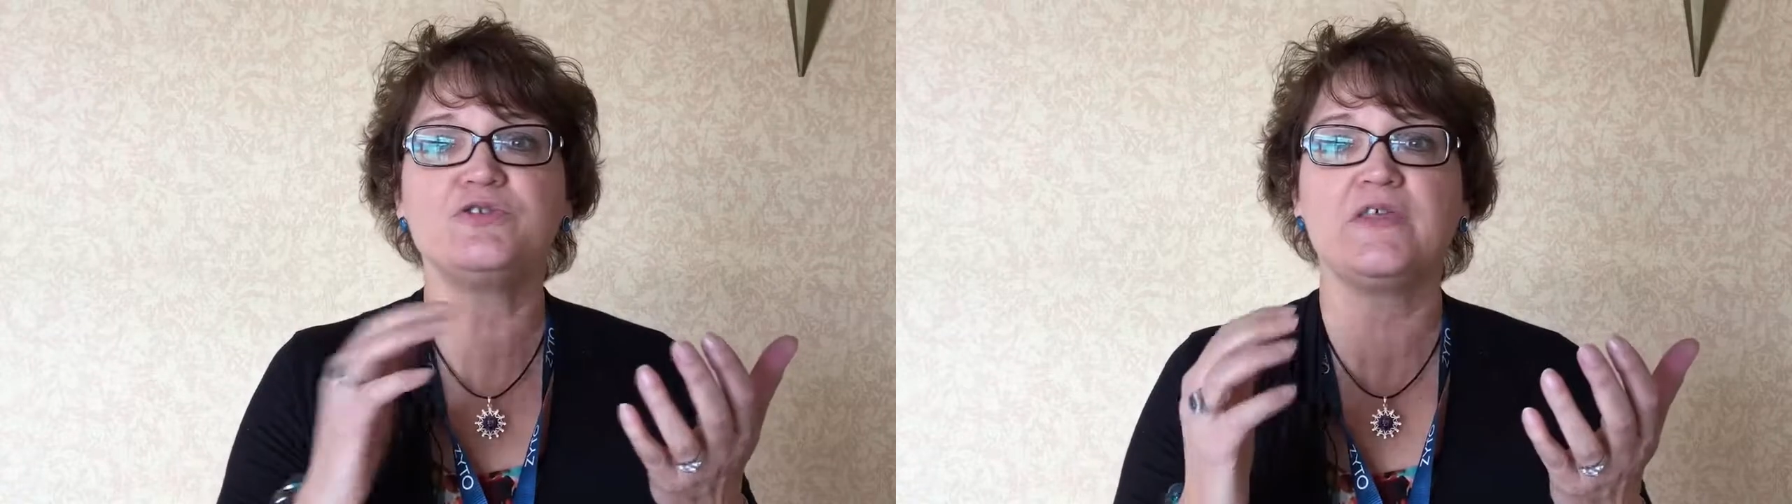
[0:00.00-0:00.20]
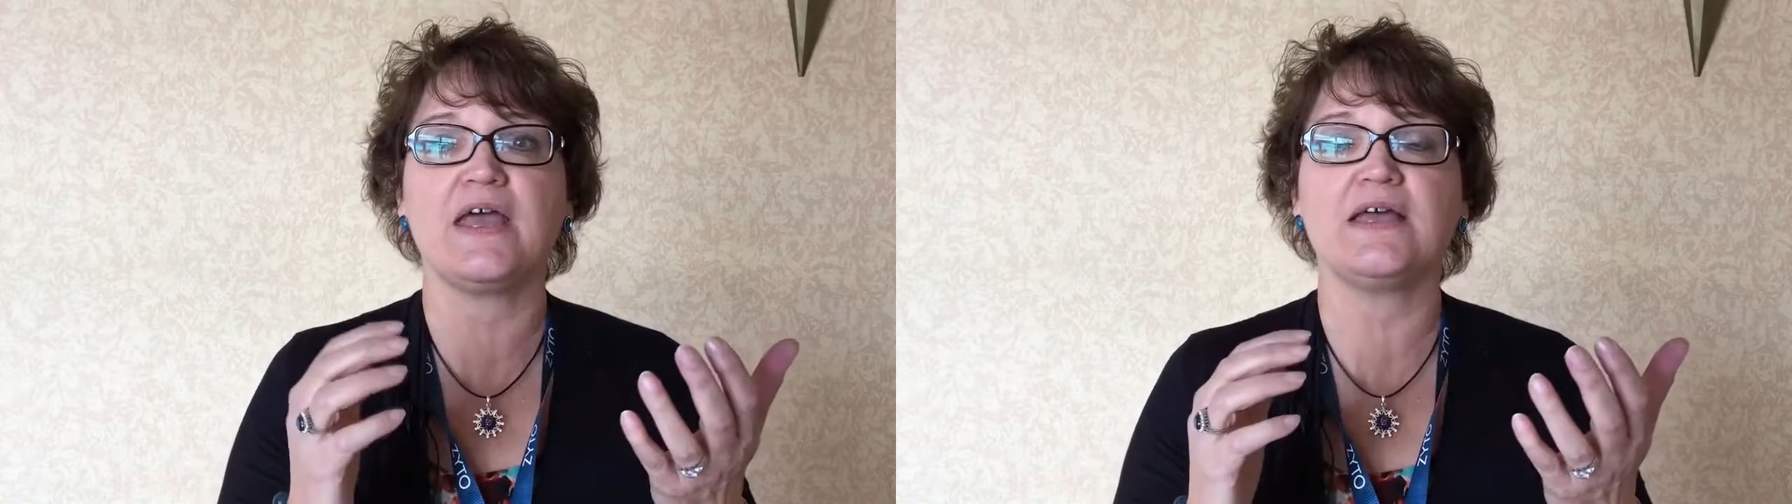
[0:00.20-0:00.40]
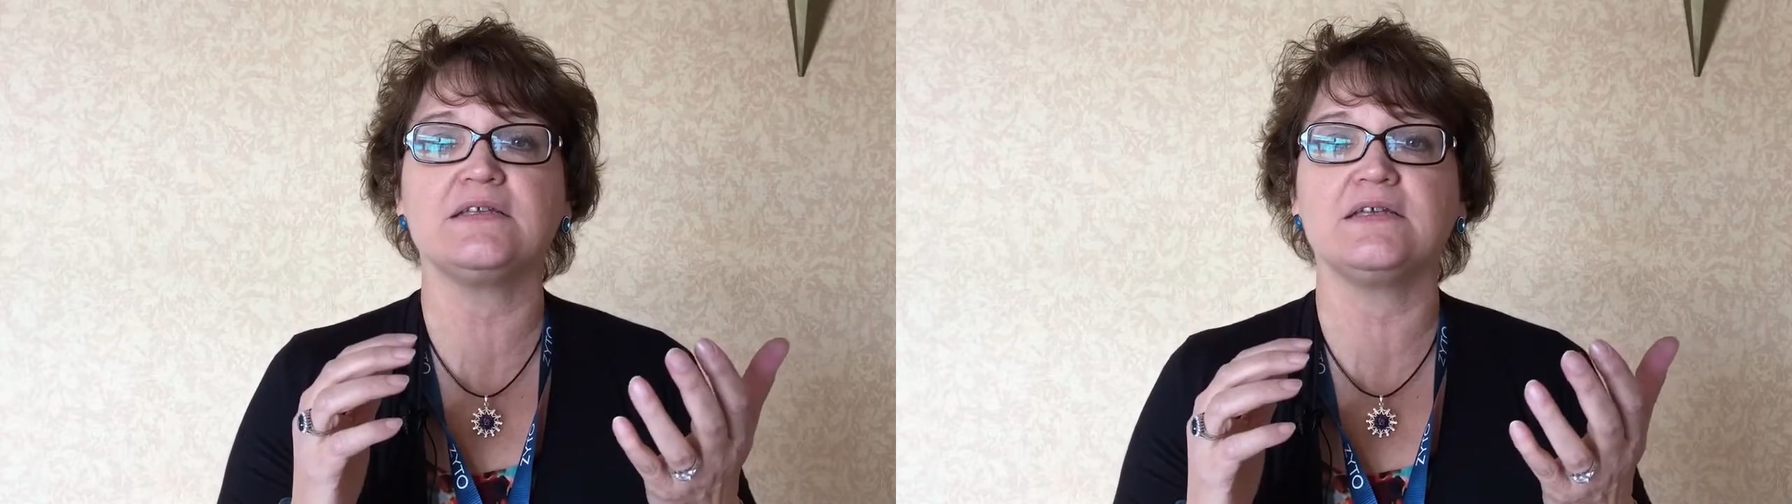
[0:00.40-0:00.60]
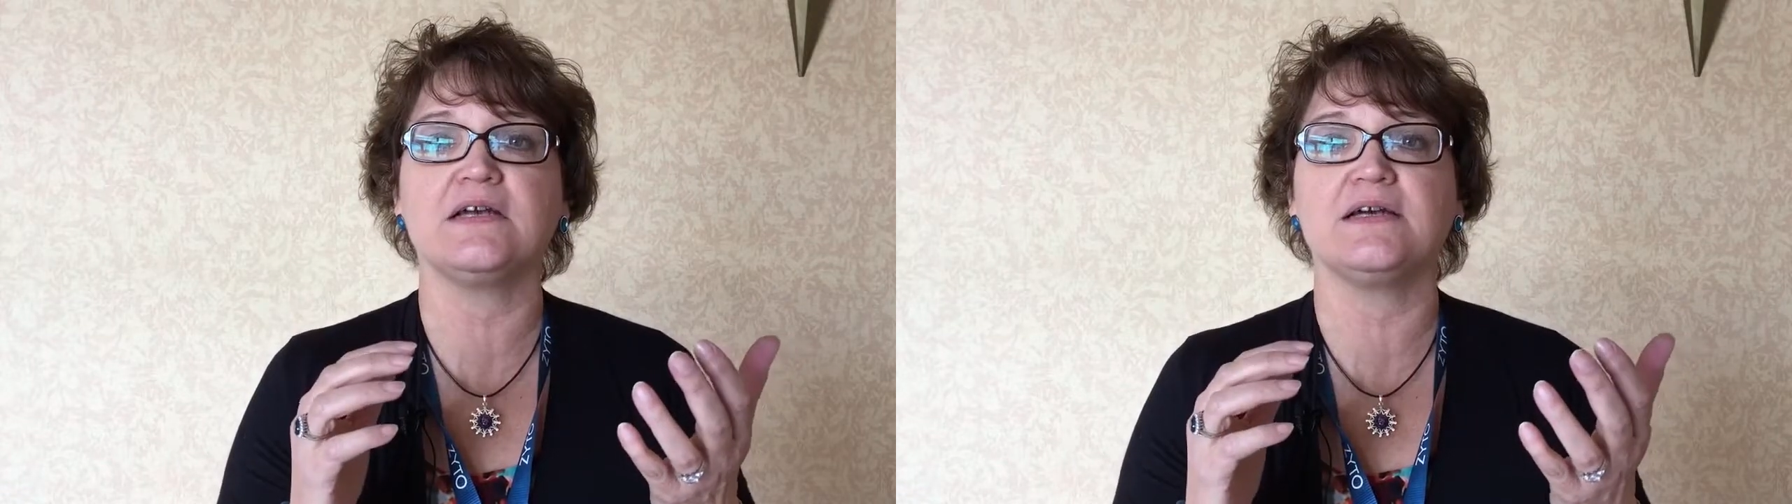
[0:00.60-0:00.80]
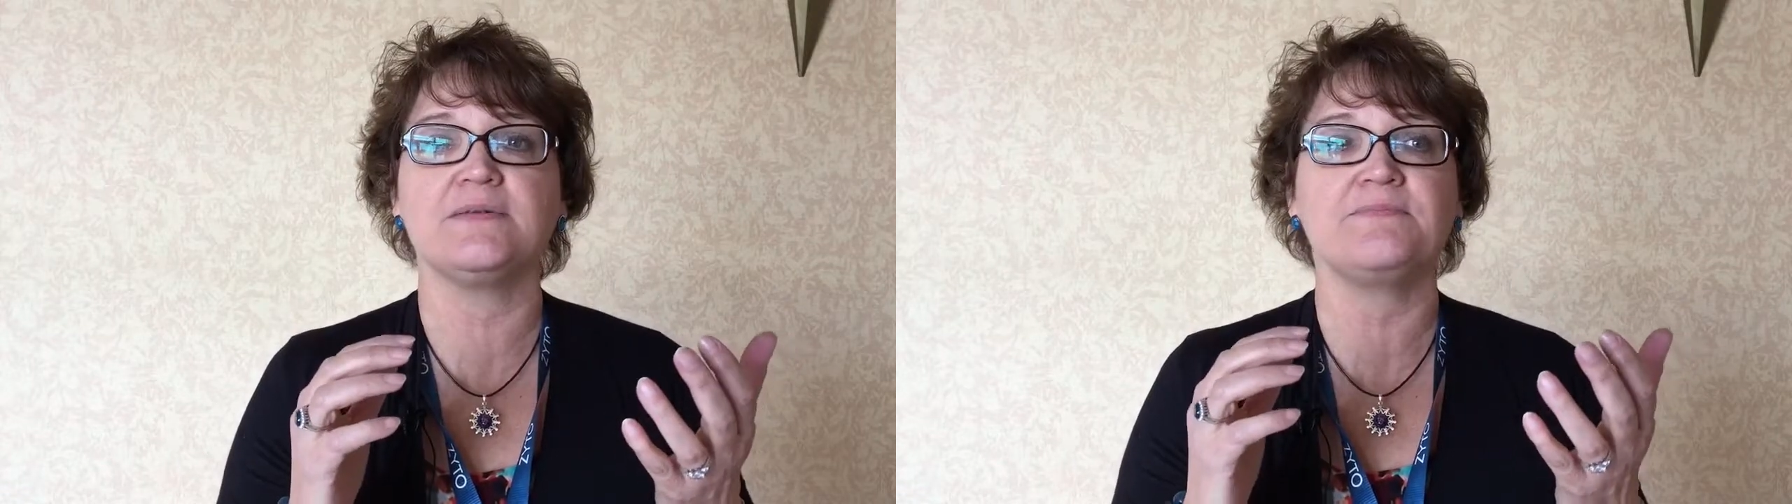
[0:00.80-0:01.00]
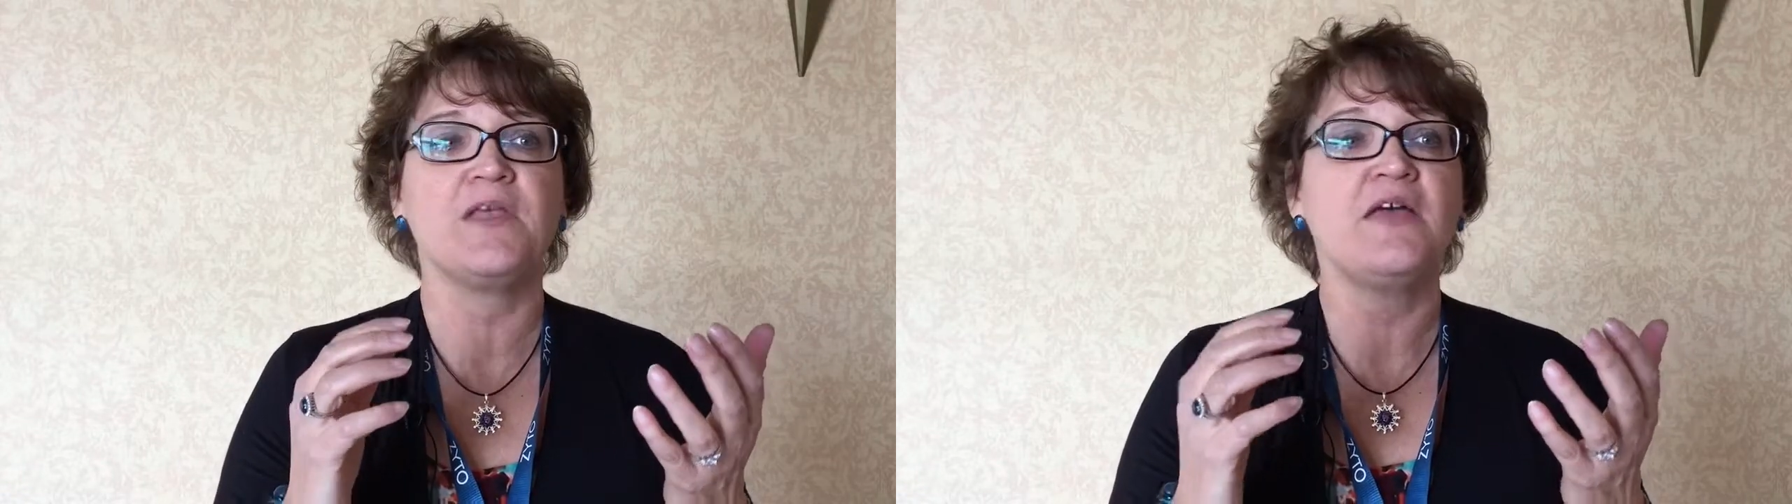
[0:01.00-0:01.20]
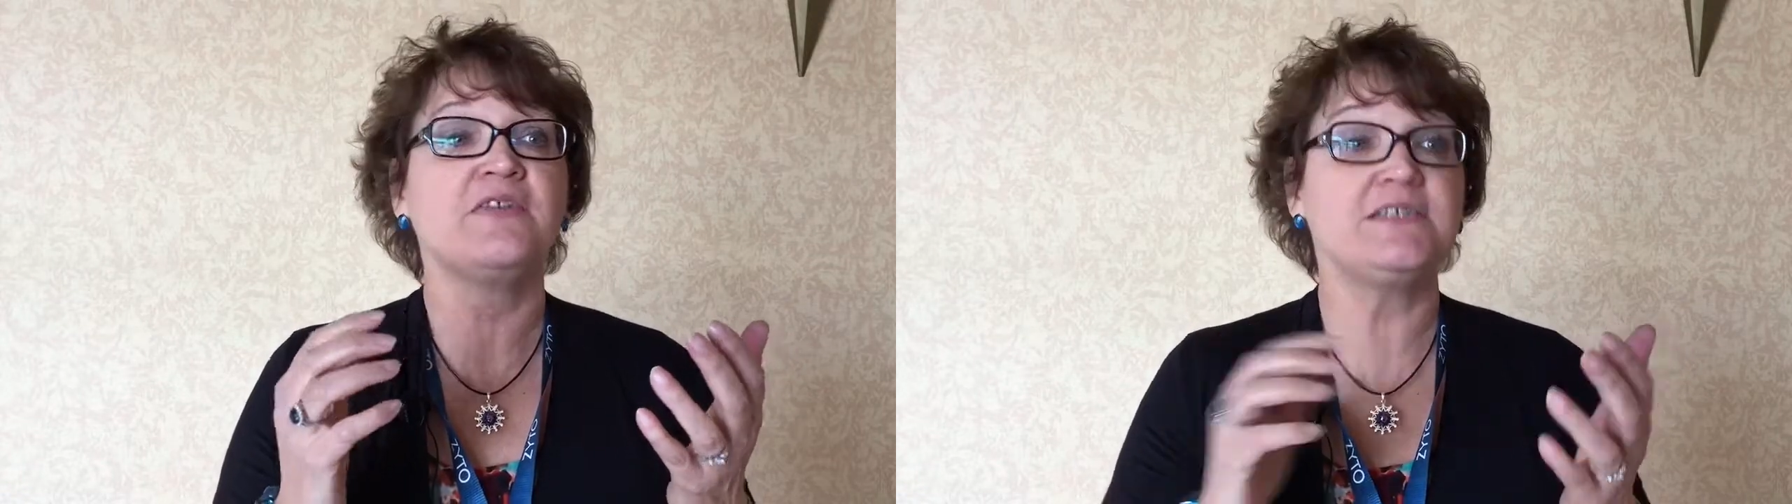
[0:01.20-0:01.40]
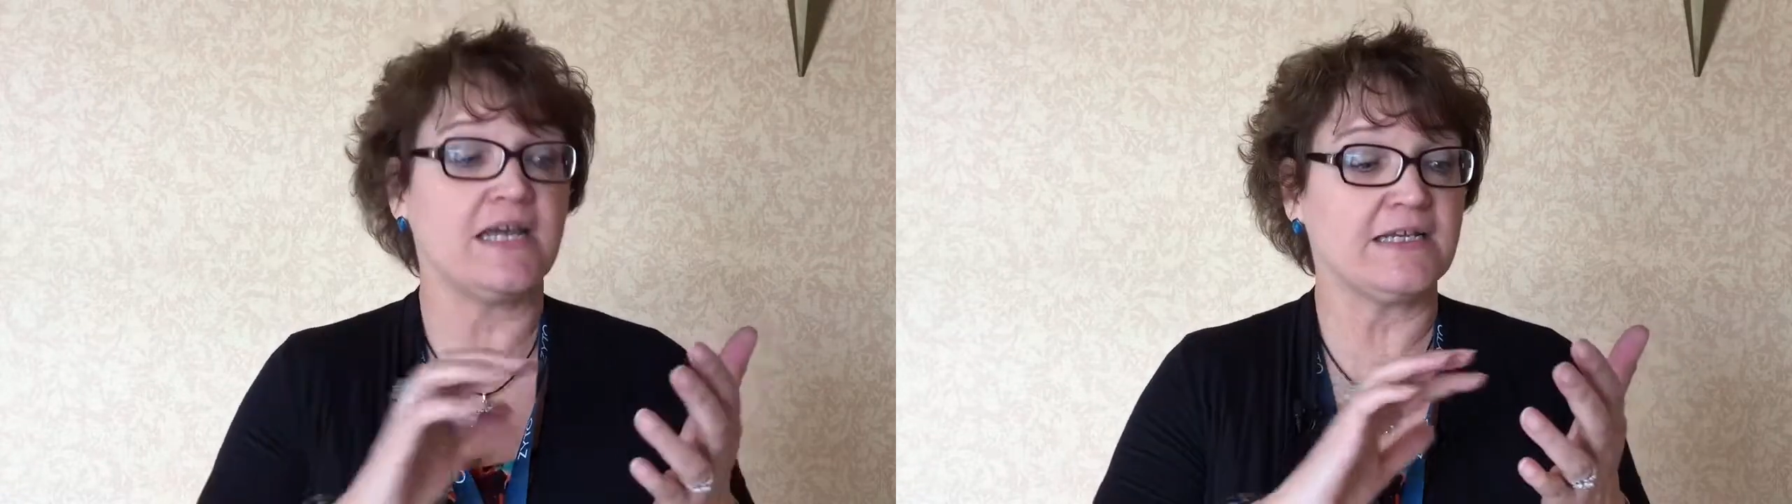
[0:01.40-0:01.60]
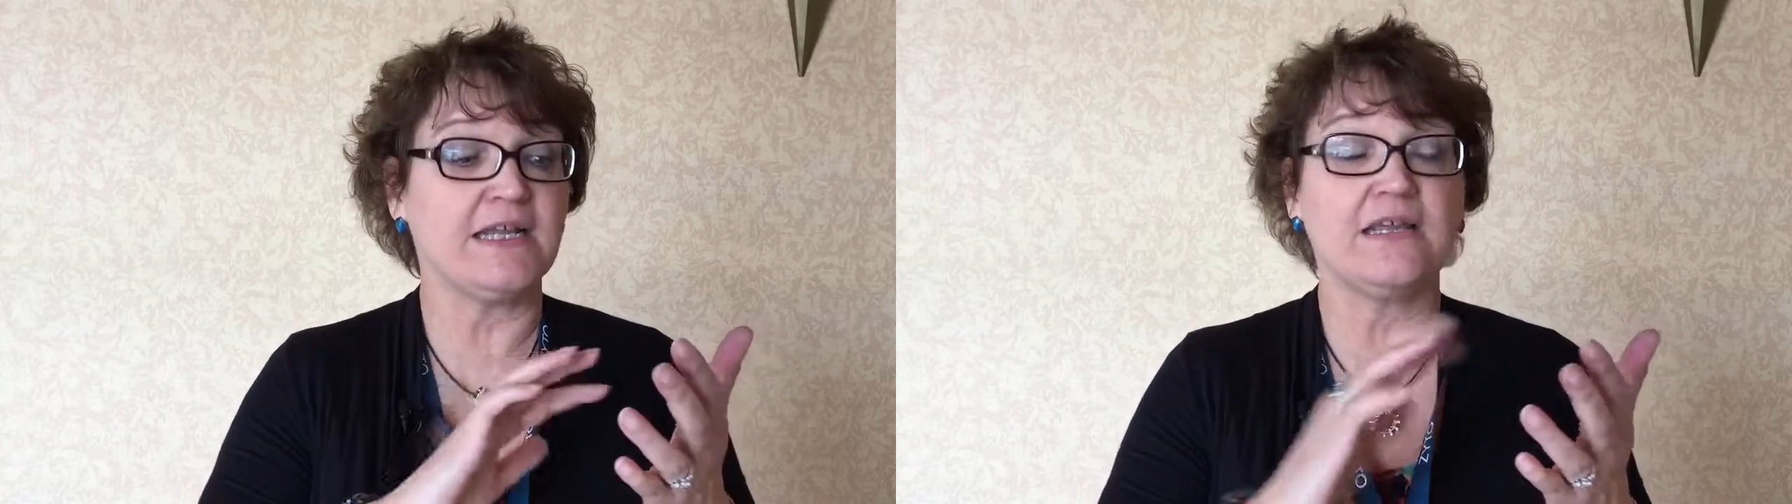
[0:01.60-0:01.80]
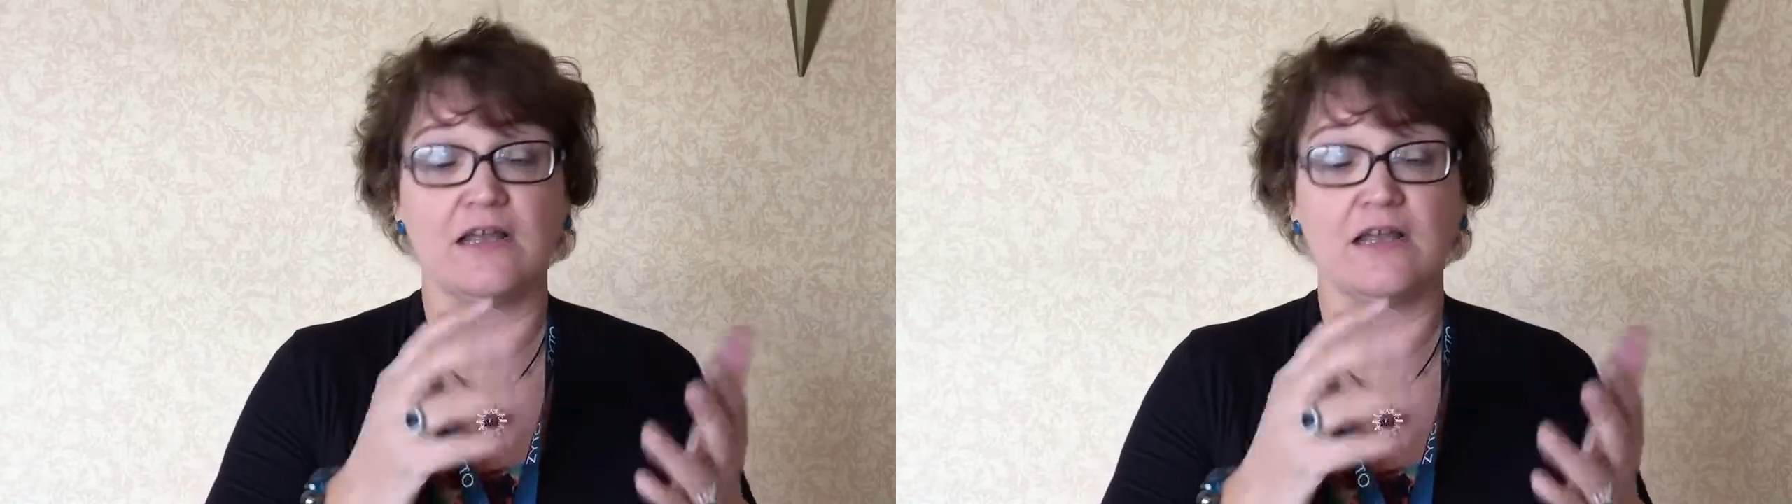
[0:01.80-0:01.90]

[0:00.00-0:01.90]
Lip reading: the technique.